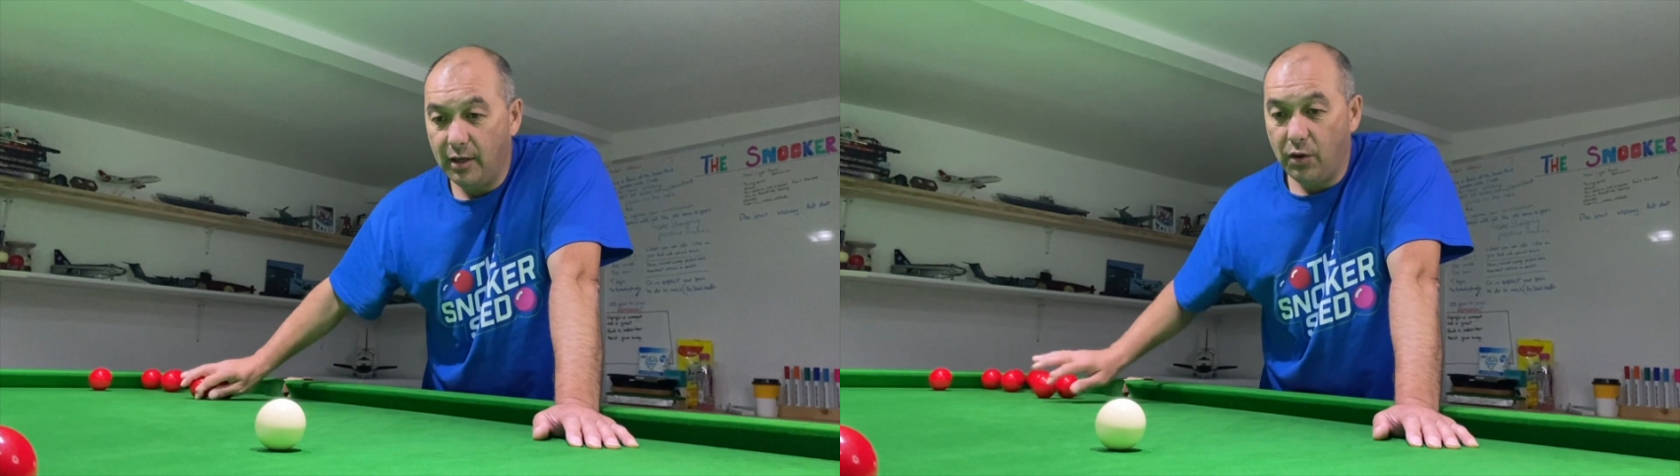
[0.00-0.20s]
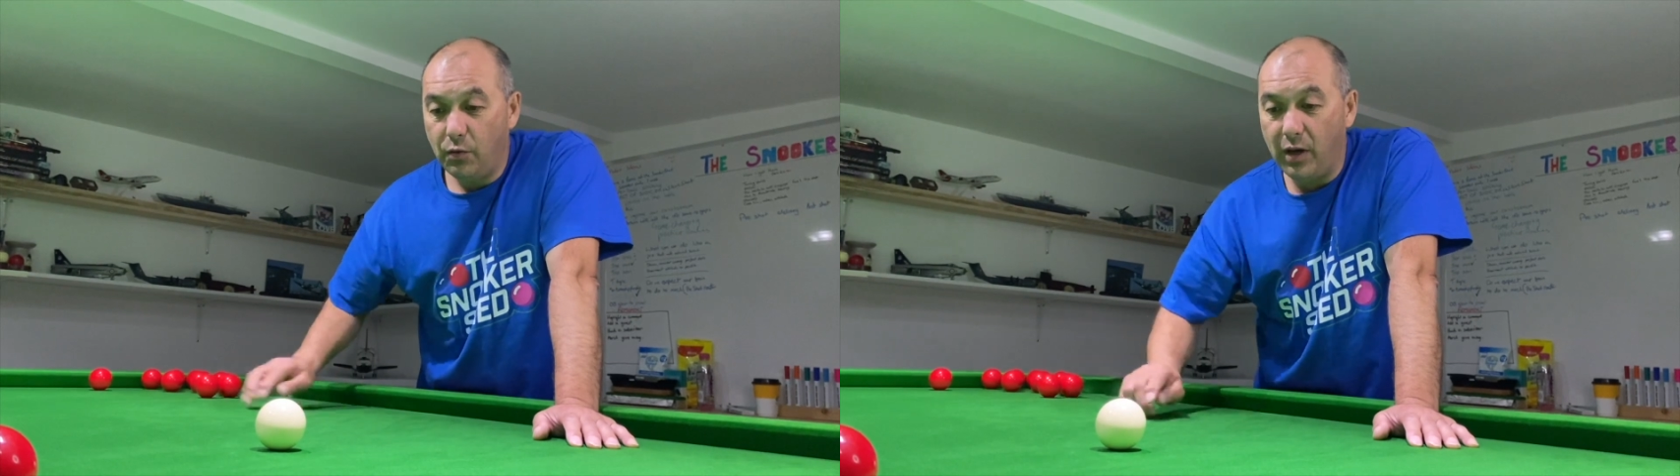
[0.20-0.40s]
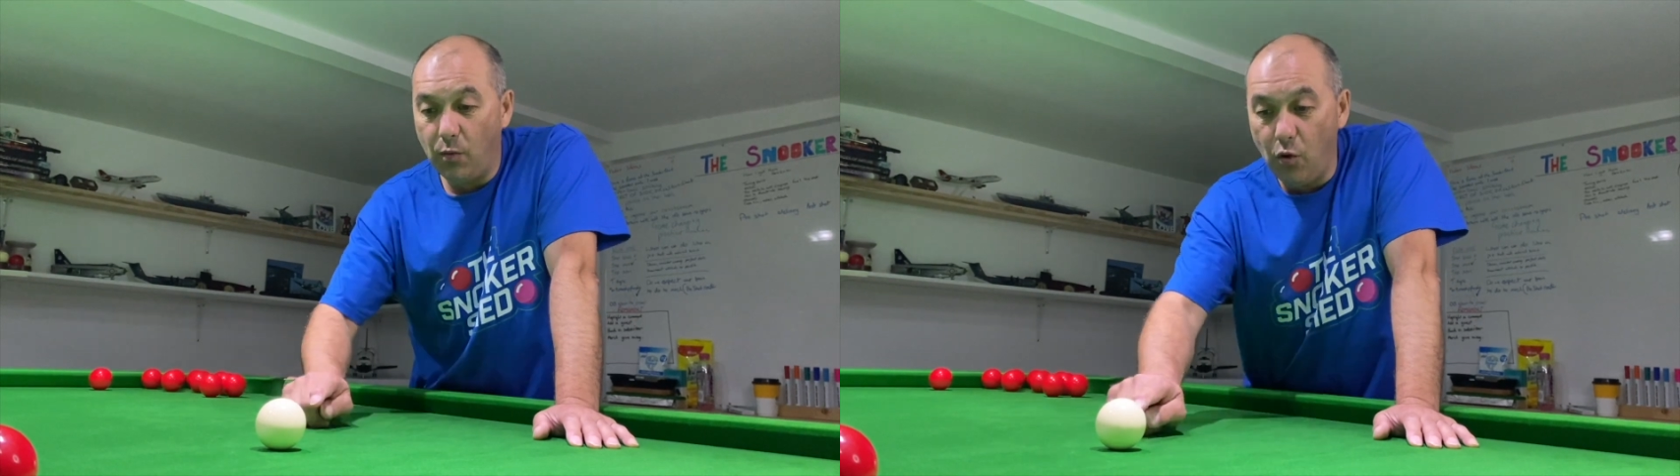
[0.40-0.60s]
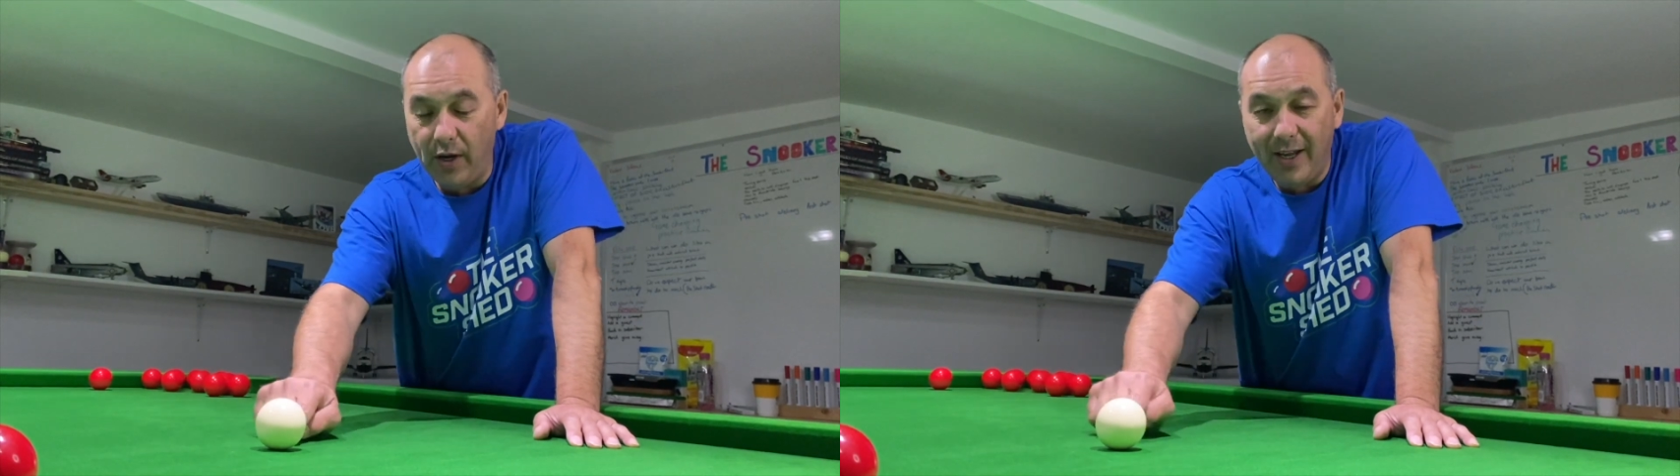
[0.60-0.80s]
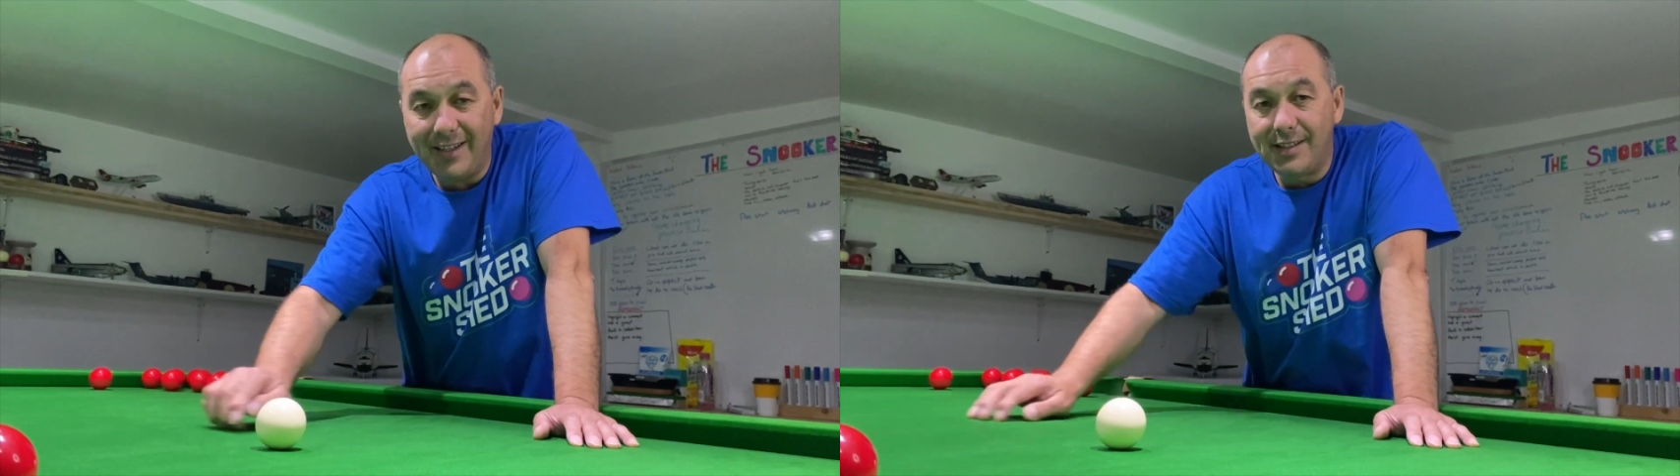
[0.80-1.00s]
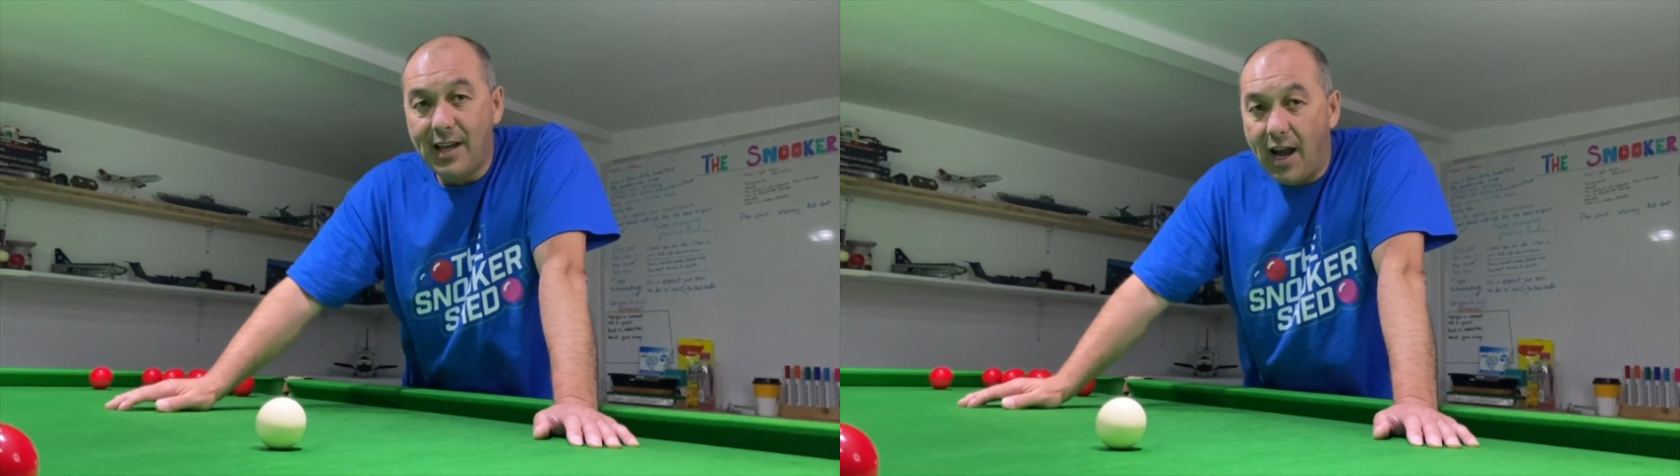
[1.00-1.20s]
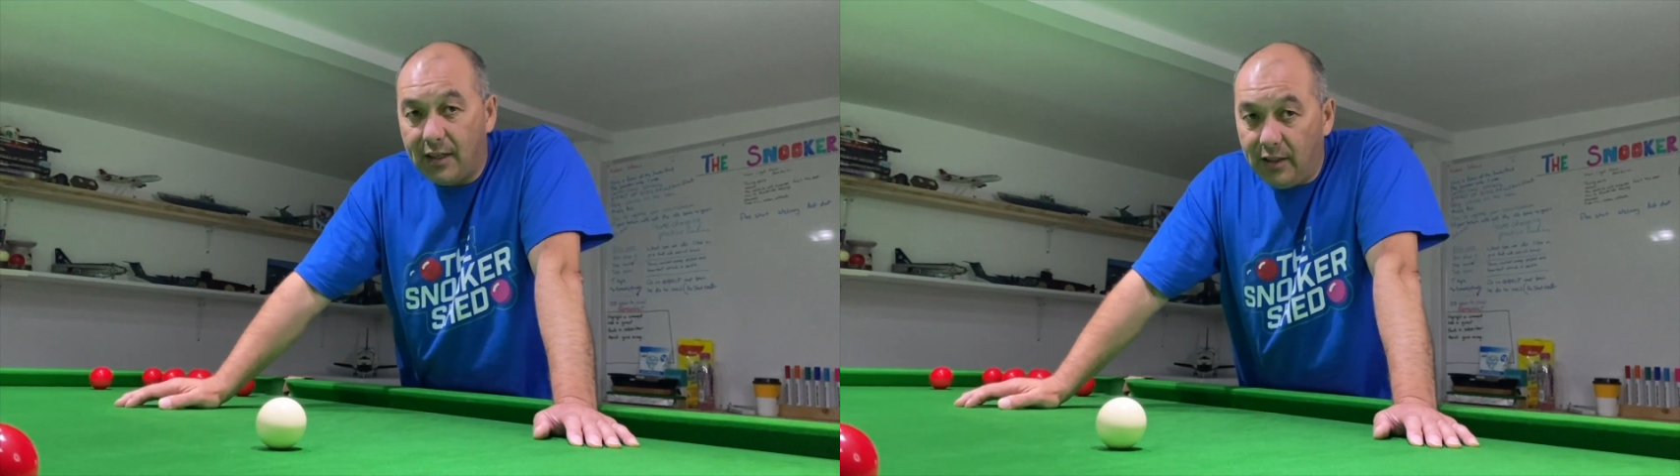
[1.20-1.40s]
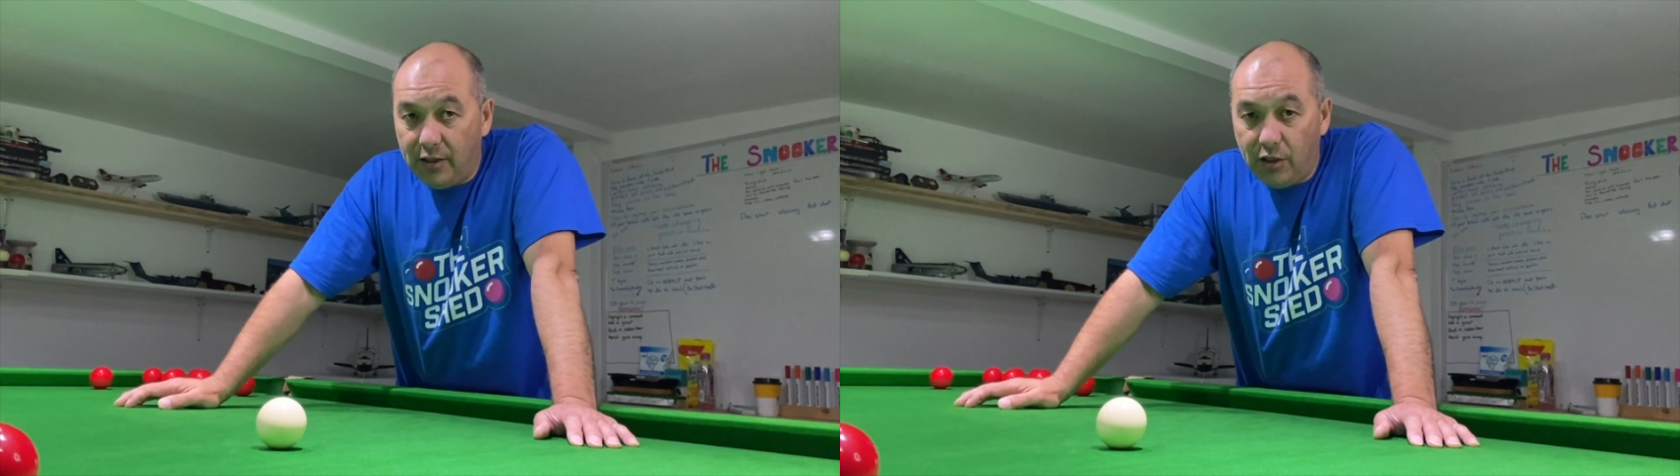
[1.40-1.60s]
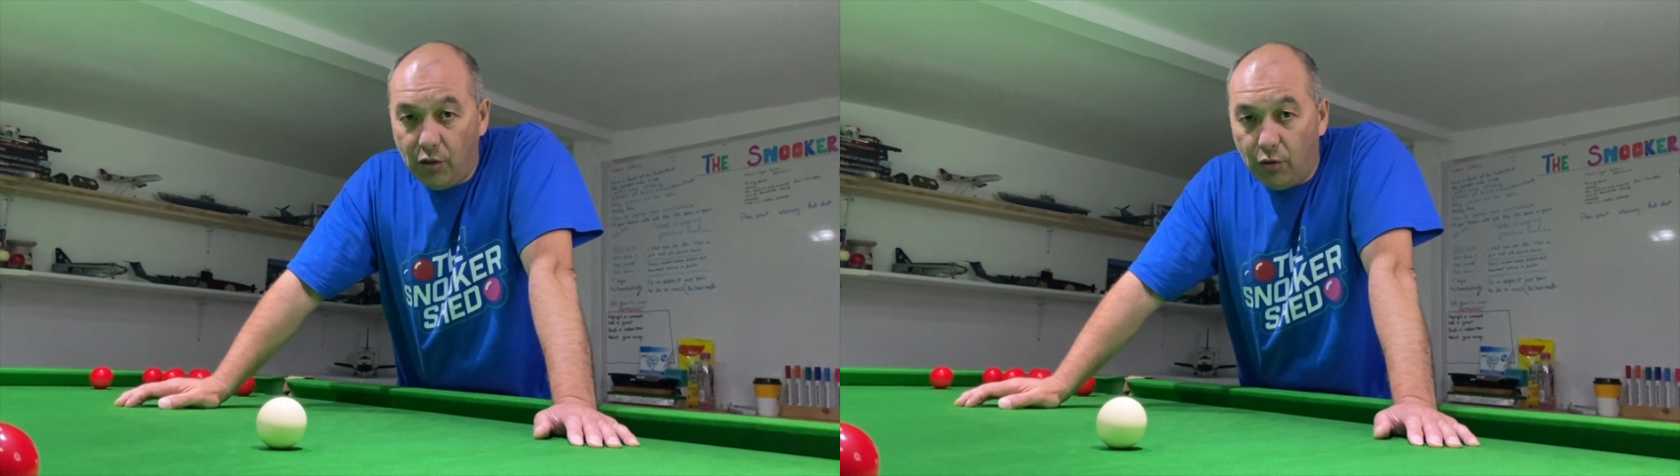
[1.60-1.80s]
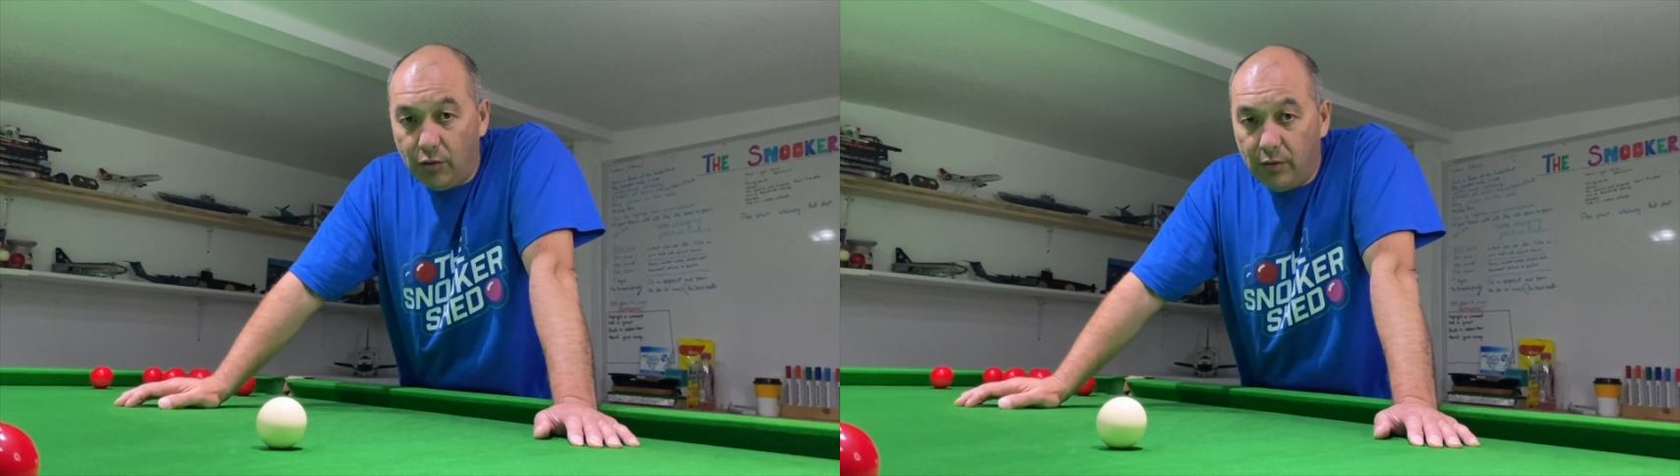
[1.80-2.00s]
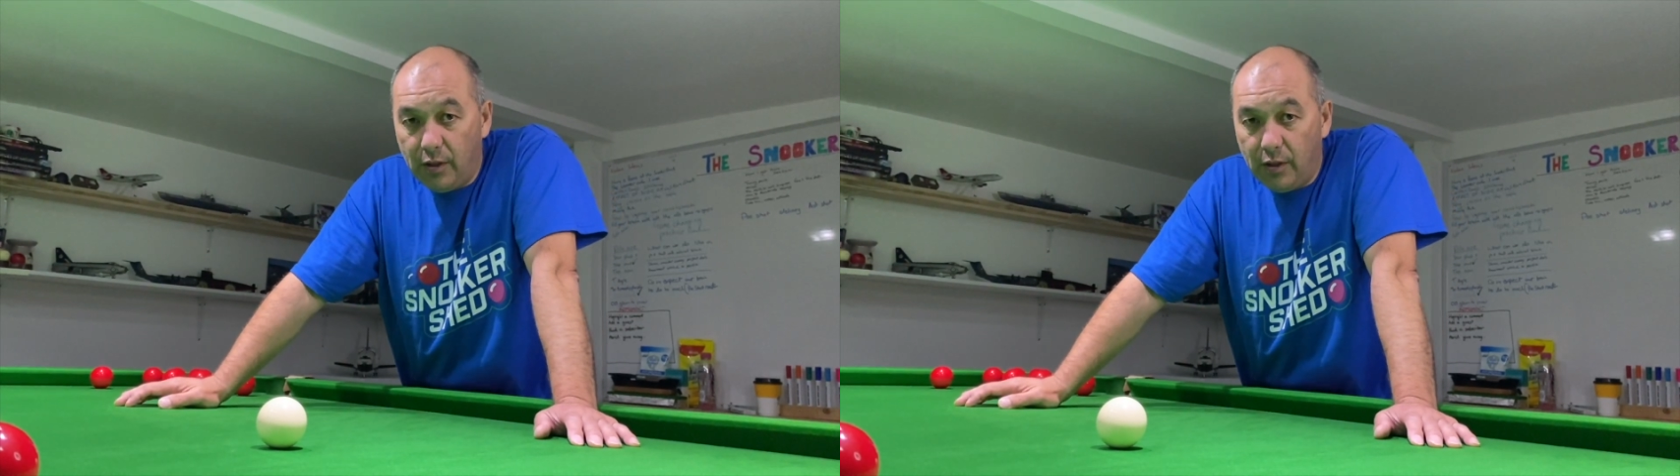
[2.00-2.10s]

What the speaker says: where I want it exactly to go.